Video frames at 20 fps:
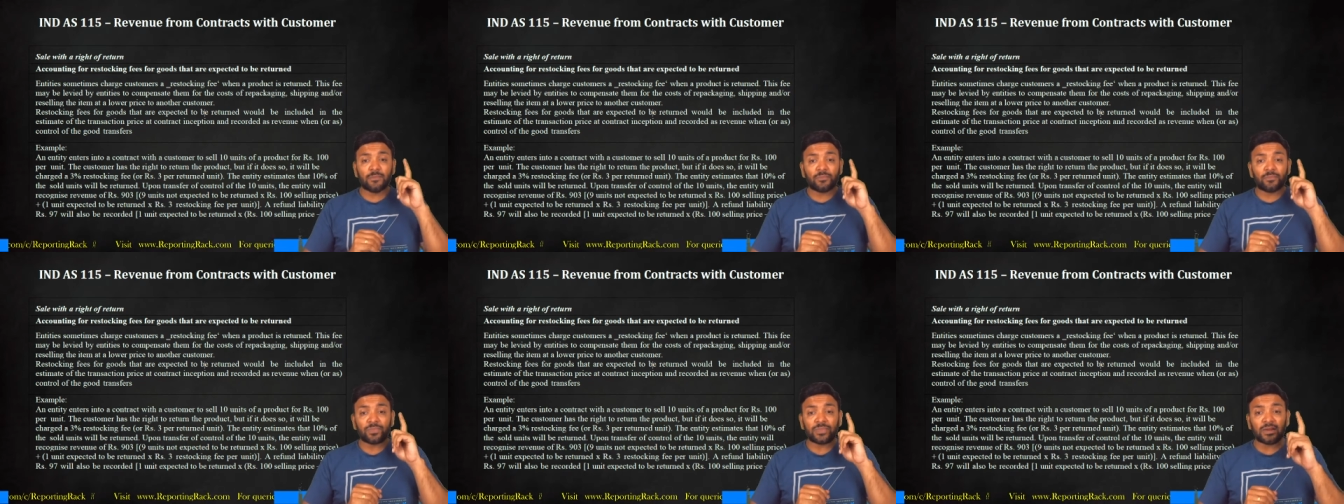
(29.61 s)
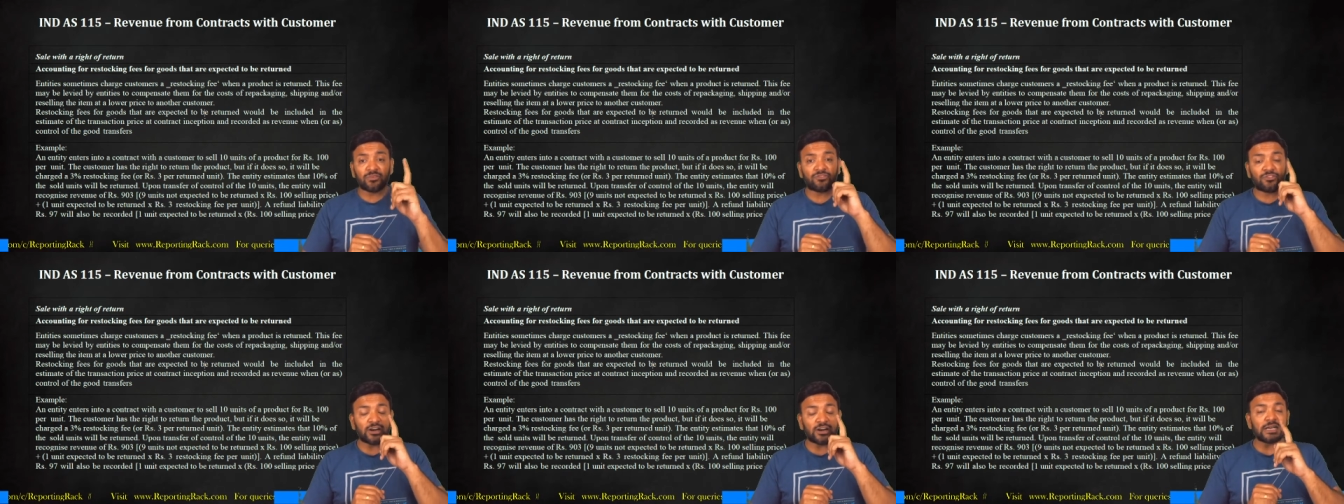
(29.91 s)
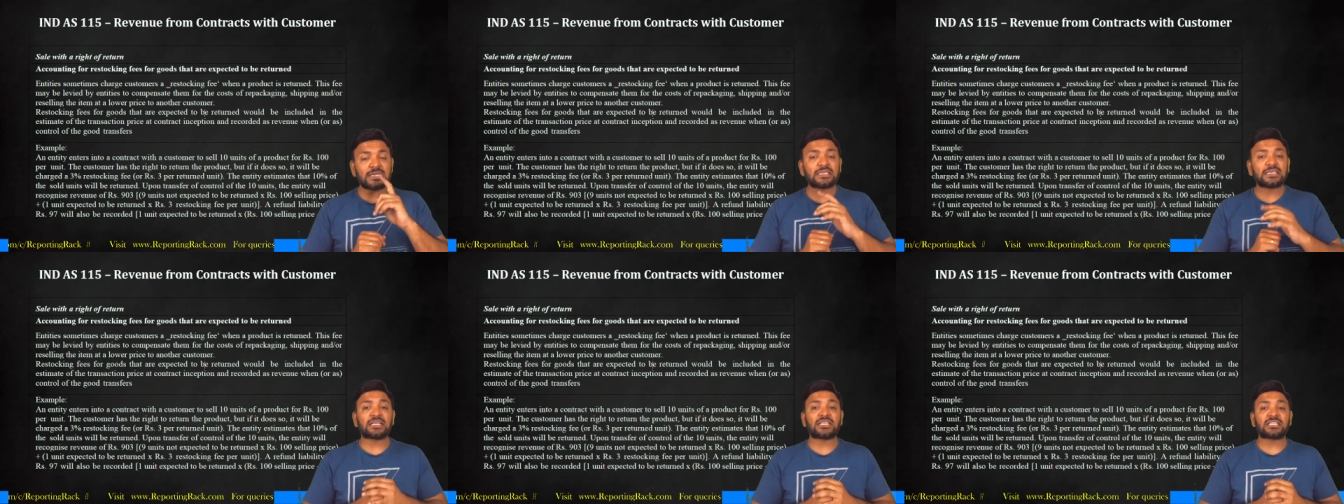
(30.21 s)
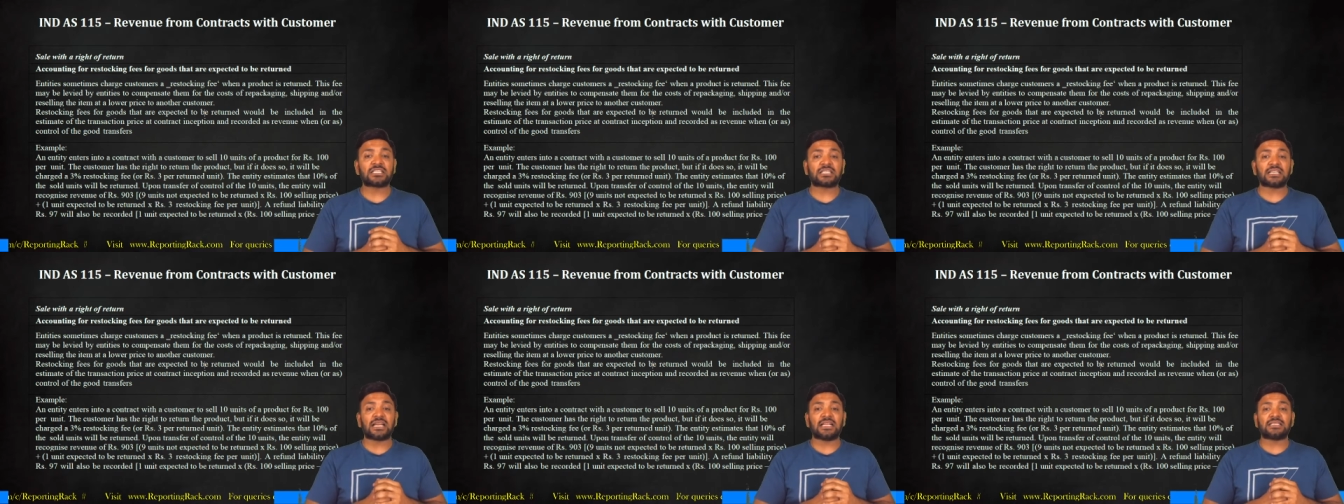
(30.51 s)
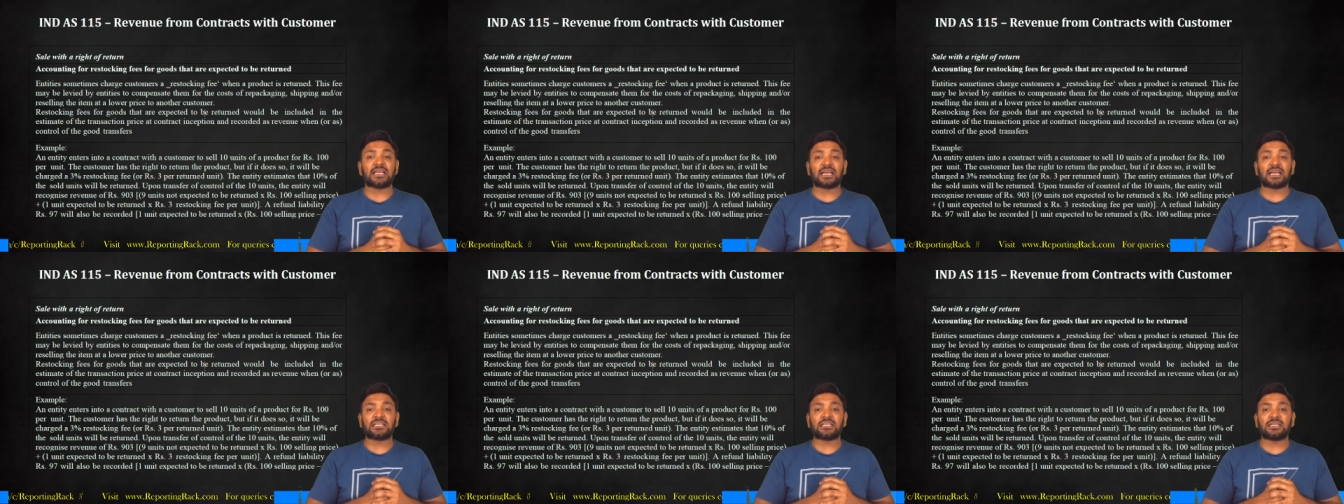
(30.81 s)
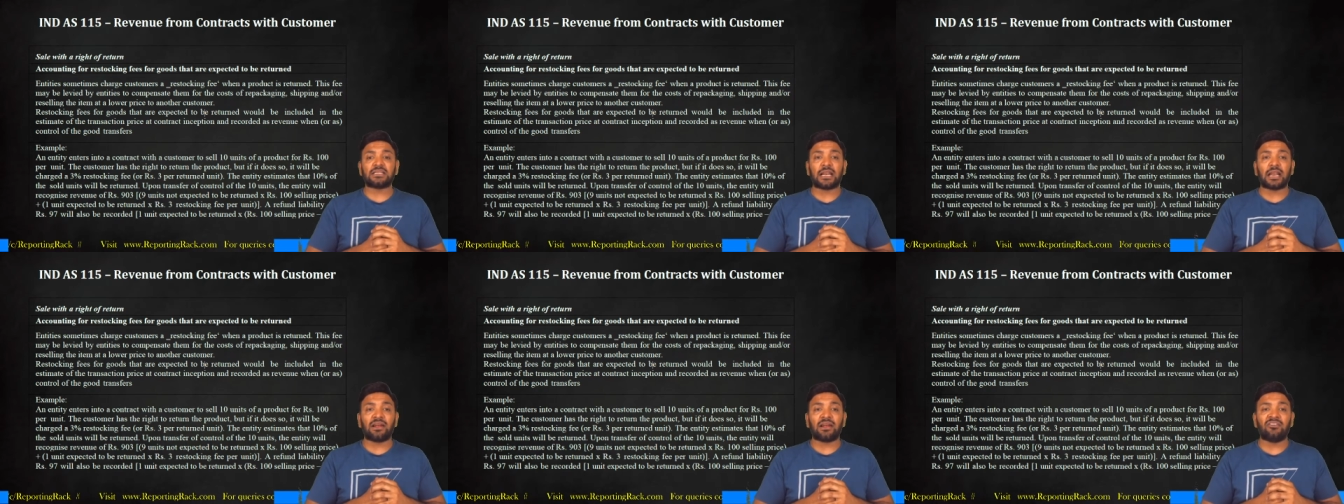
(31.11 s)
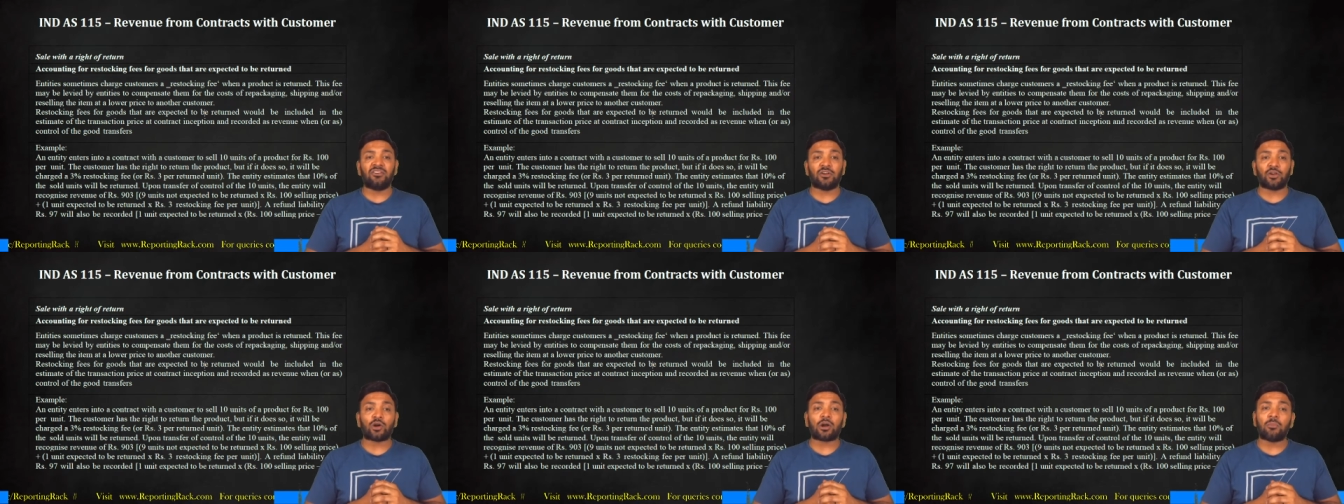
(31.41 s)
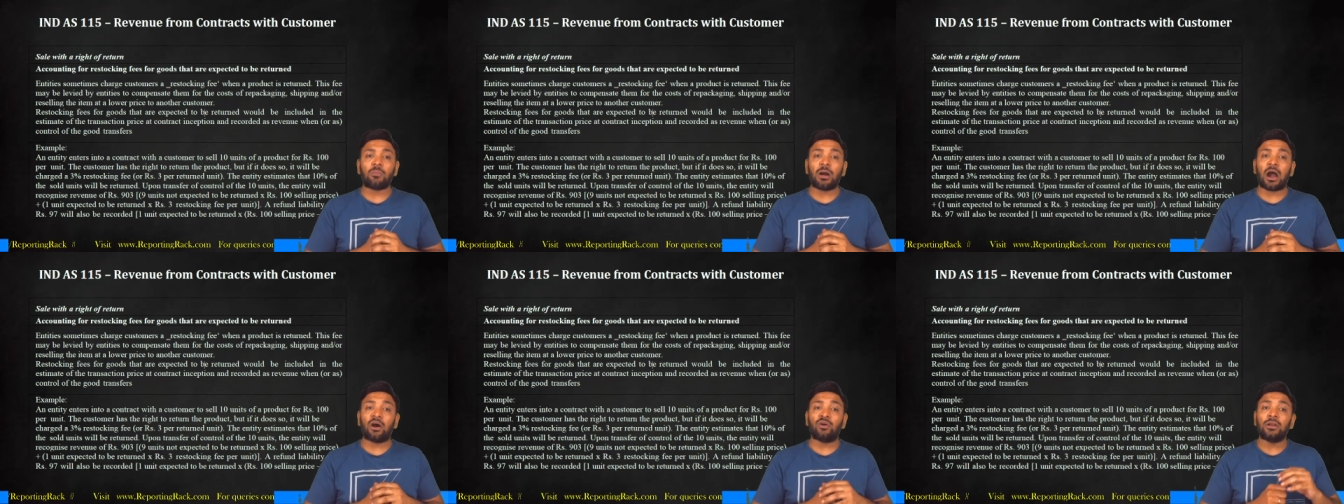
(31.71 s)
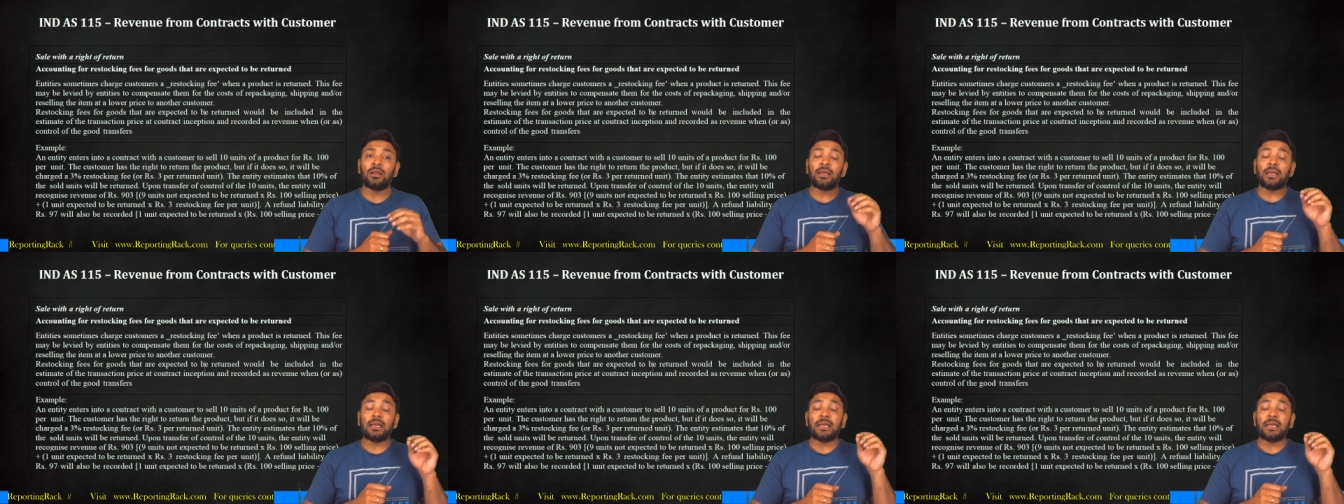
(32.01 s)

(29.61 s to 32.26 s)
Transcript: The first such transaction that I will talk about